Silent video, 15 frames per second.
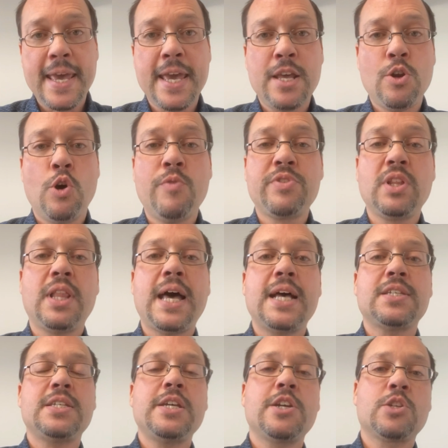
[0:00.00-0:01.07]
And over the
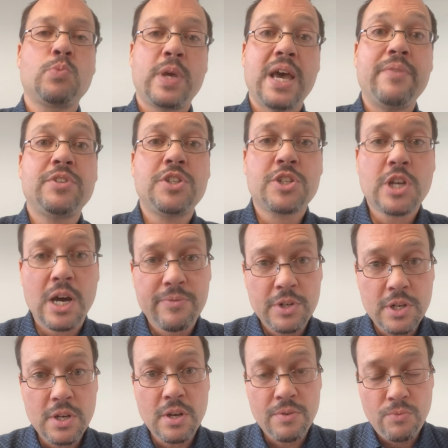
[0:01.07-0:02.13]
last years, we have
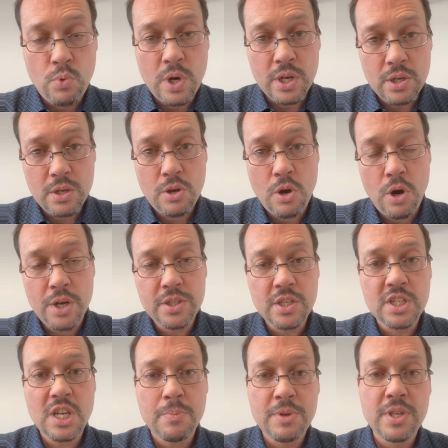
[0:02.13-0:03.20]
discovered of what
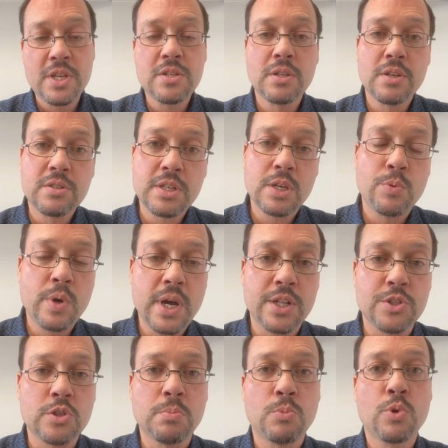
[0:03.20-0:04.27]
causes some of this. Looks like we
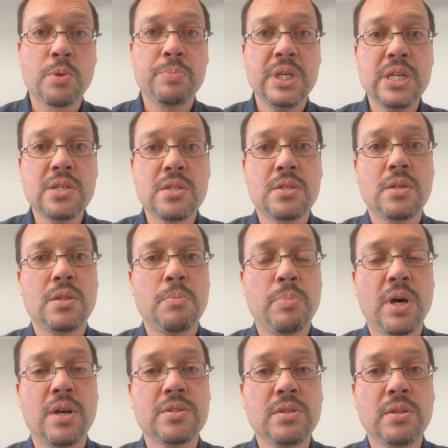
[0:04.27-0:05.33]
got some more pieces to the
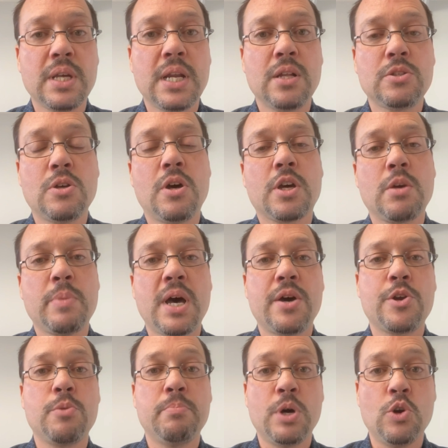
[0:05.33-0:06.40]
puzzle that I'll talk
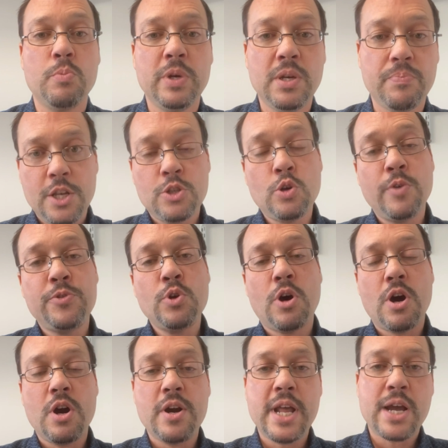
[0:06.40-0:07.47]
about in a moment. So if you
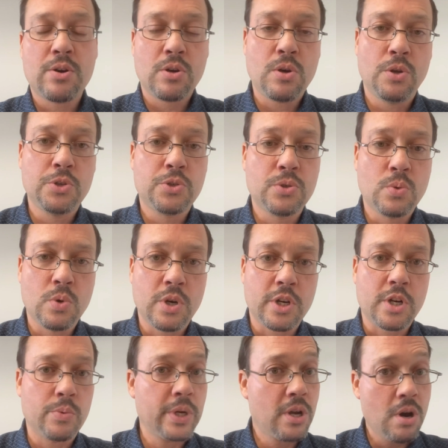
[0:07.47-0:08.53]
are an agricultural
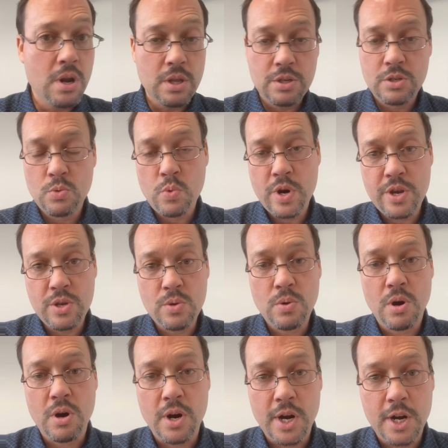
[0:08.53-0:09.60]
worker, regardless of where
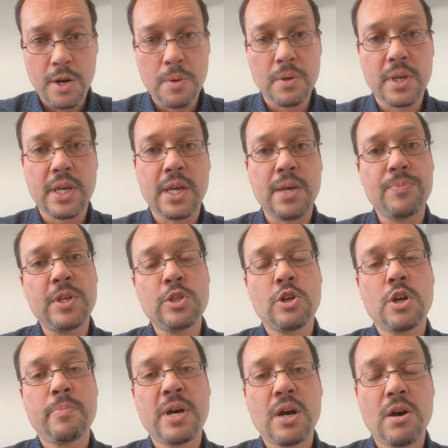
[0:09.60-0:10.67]
you are, Okay, they
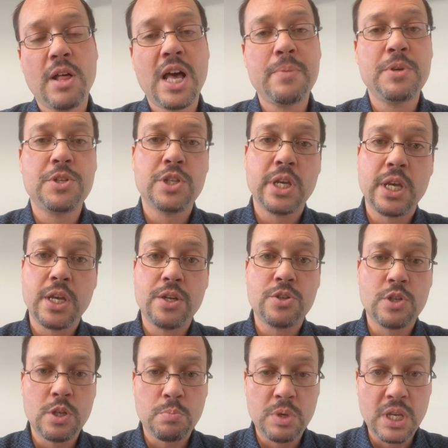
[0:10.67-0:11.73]
talk about climate
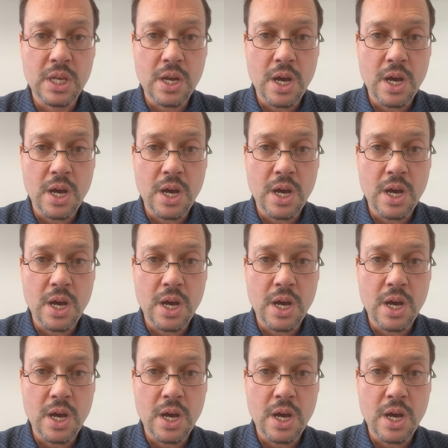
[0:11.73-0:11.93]
change, it being